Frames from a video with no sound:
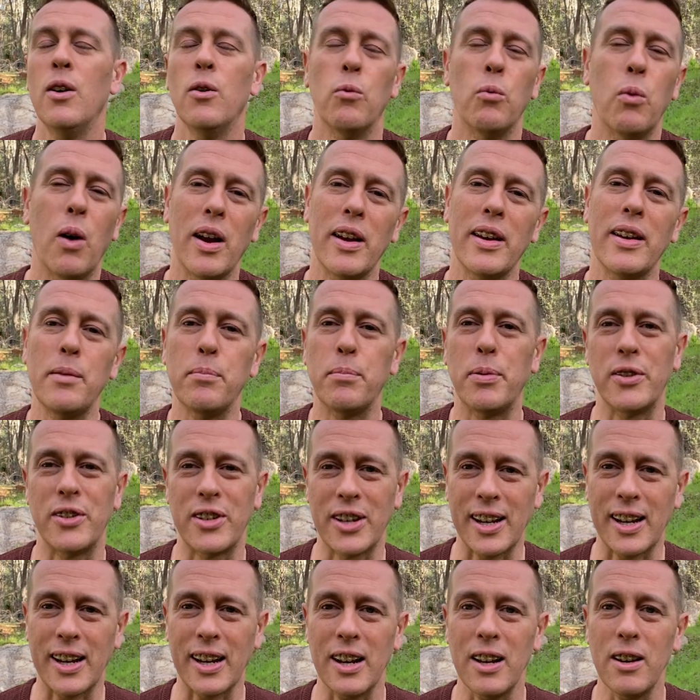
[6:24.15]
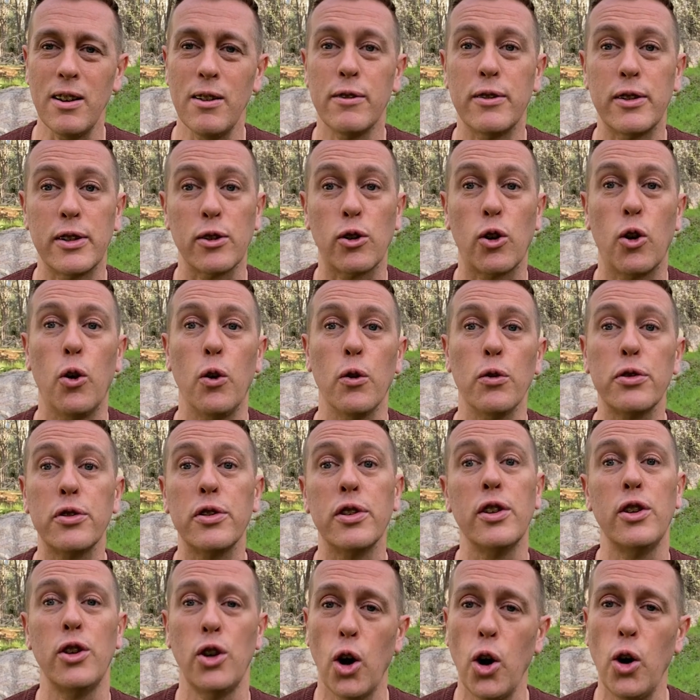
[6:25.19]
One in particular is, of course,
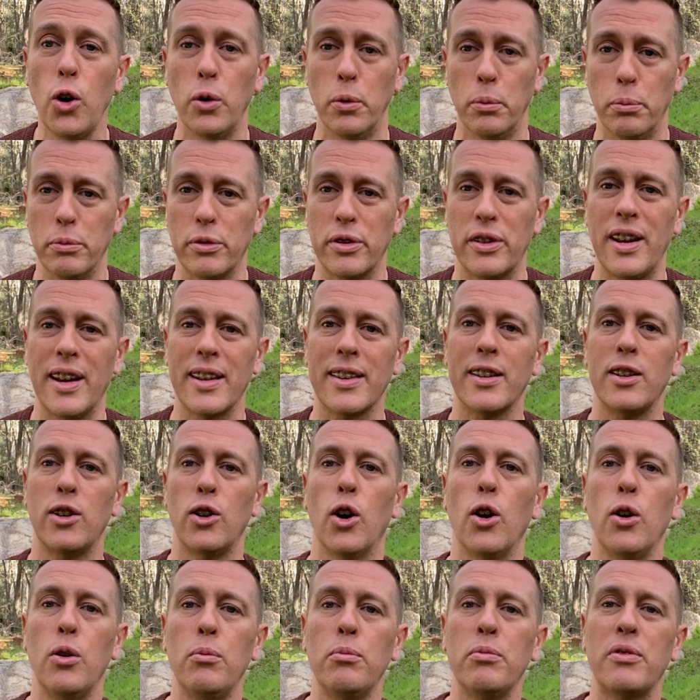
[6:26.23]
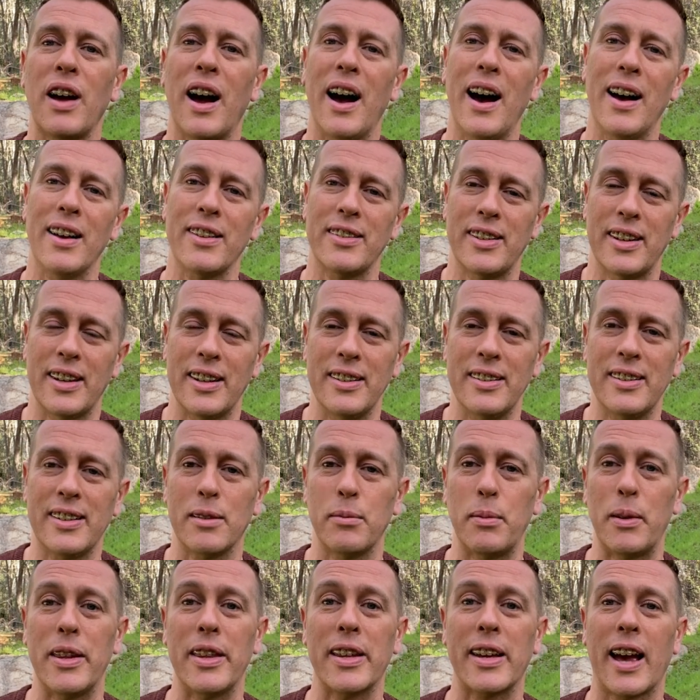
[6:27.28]
the gnomes. Now, the gnomes are said
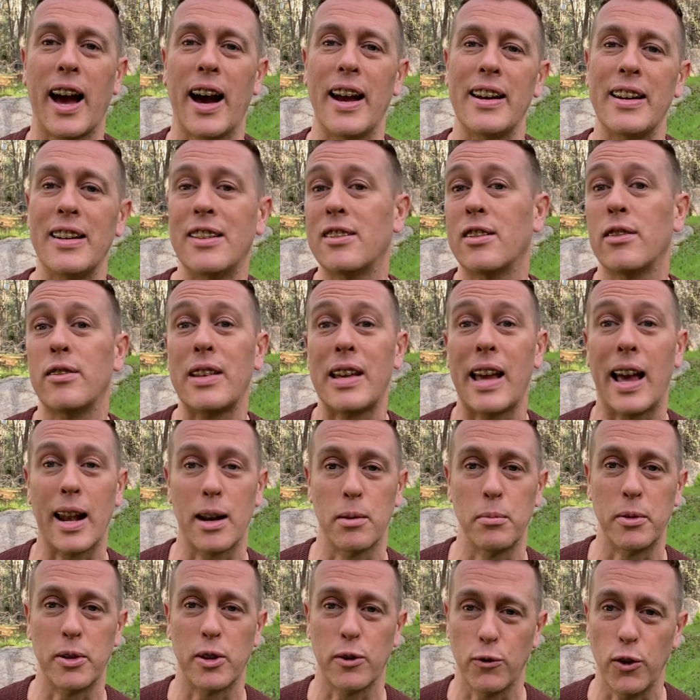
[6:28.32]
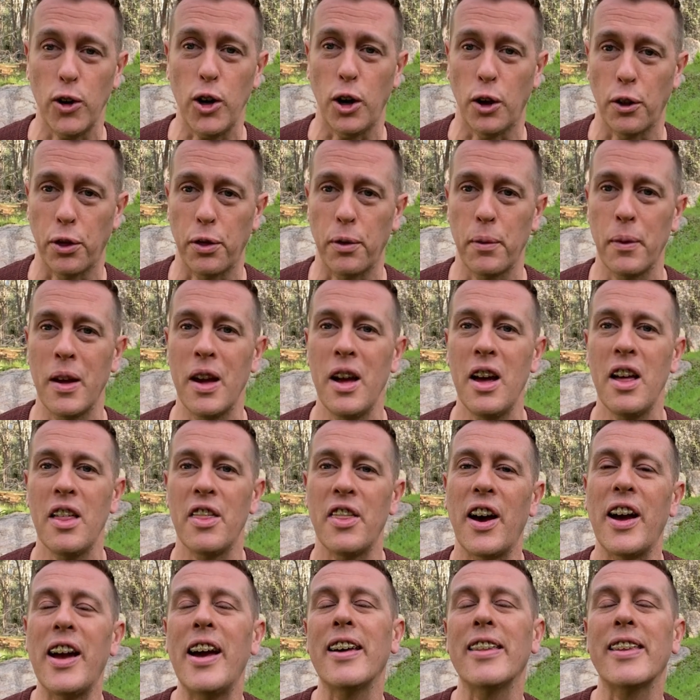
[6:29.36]
to be the guardians of the element of earth.
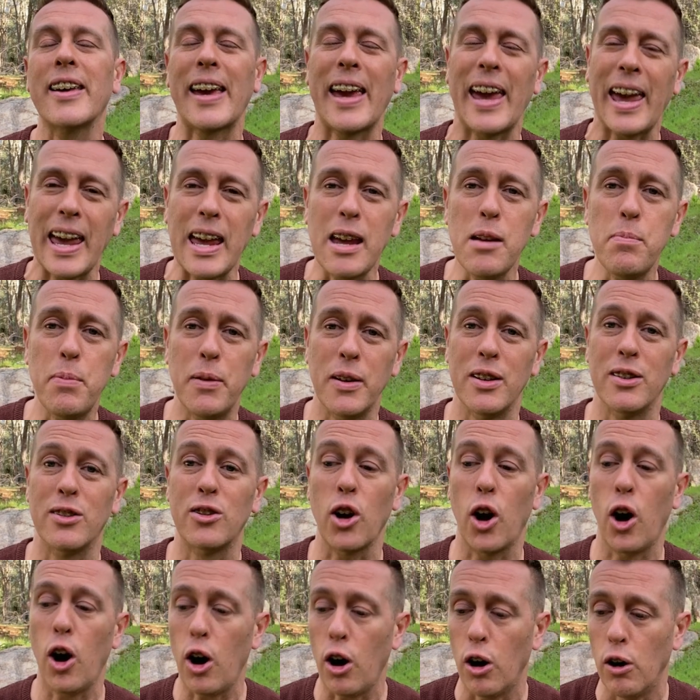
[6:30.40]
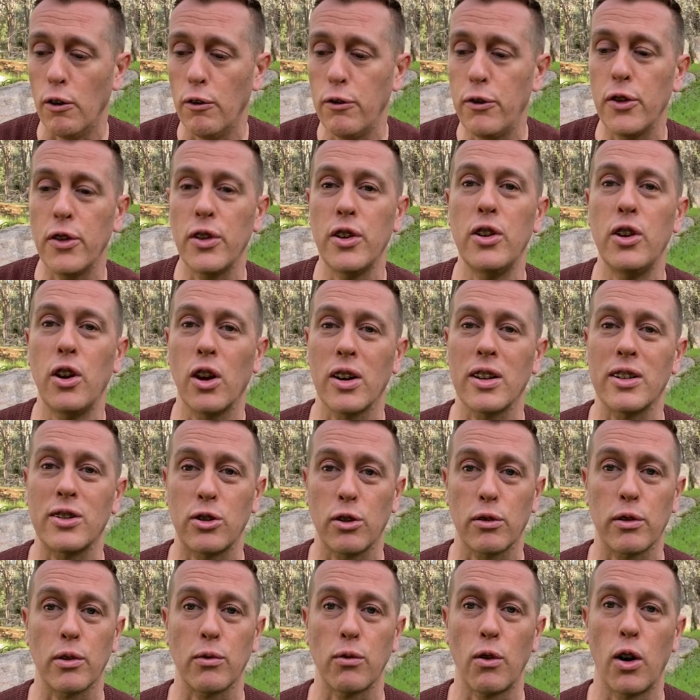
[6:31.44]
They are the keepers of the knowledge
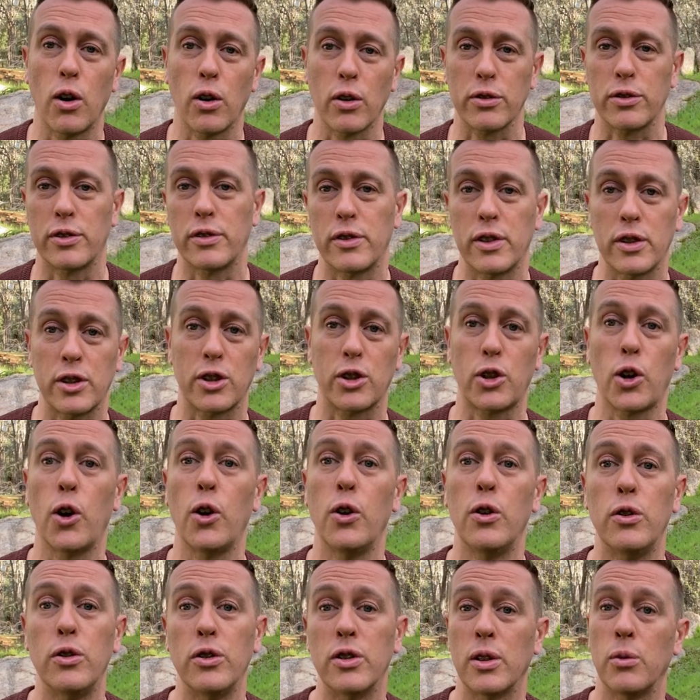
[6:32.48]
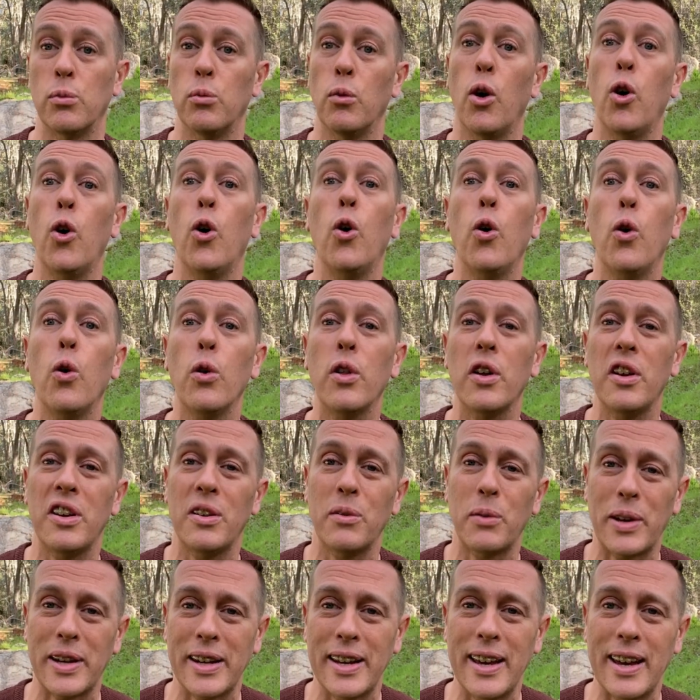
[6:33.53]
of the rocks, of the stones, and all
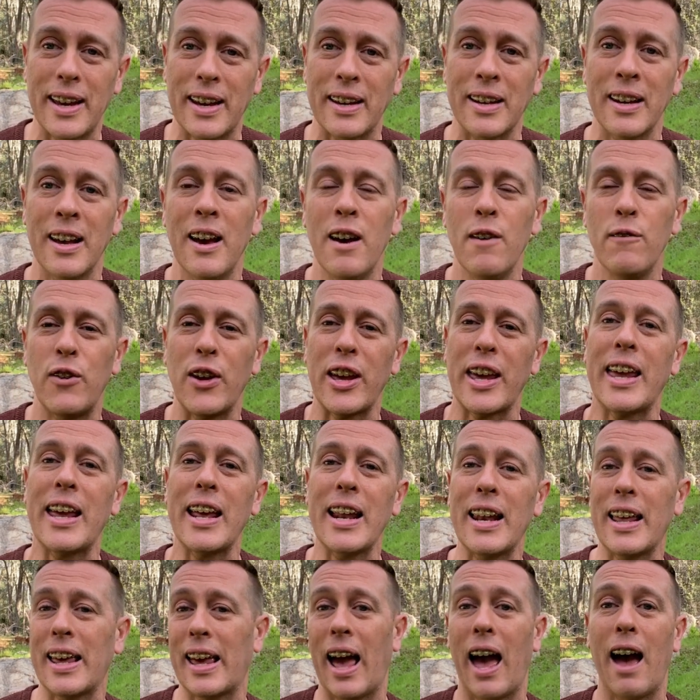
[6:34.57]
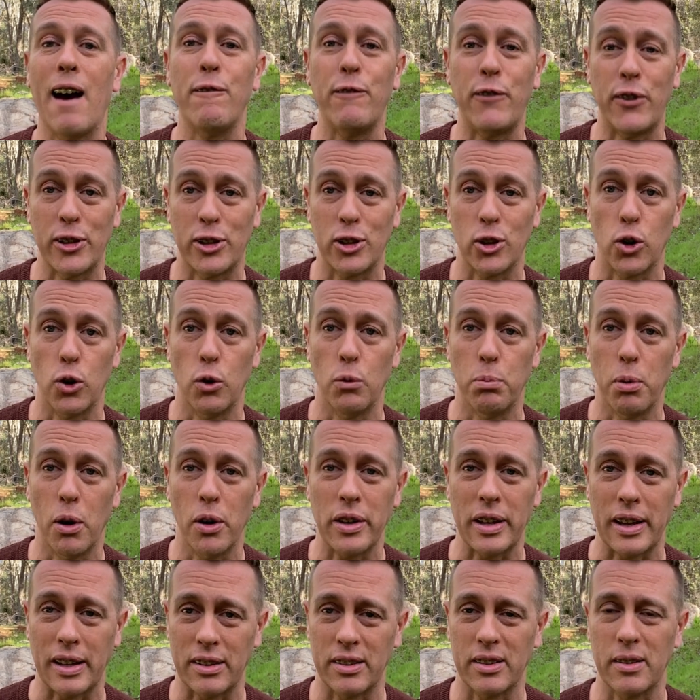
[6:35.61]
that we need for healing our physical
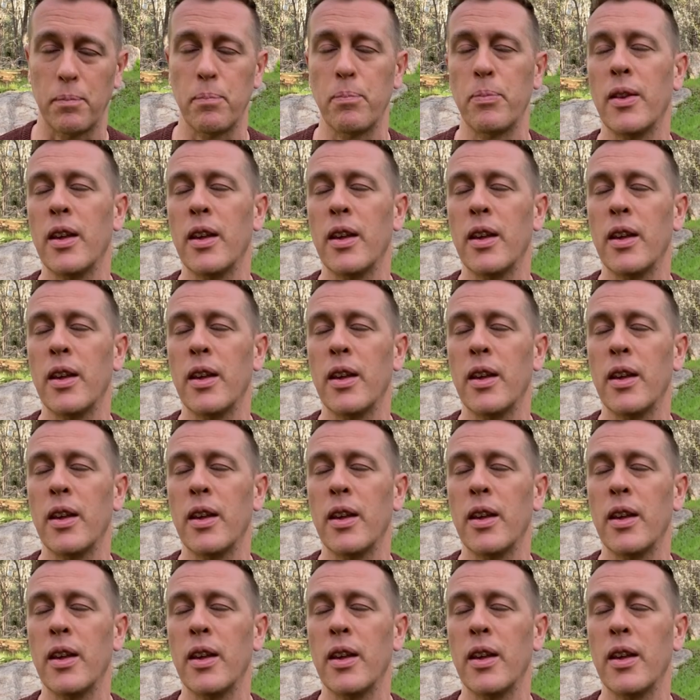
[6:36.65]
bodies.